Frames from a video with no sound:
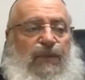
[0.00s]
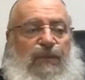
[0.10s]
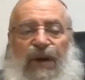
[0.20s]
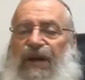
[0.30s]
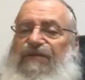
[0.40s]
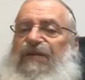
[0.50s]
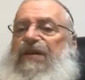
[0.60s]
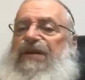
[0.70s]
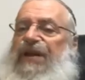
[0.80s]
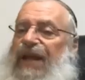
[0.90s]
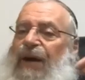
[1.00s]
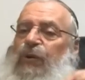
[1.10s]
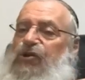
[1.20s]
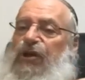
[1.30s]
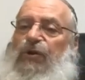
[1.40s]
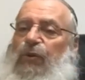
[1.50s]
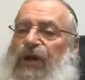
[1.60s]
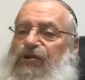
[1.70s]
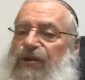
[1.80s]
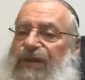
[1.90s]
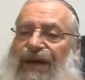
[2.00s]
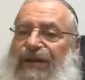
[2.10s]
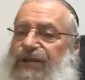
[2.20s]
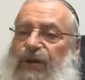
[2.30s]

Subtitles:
But I feel that in our generation, that is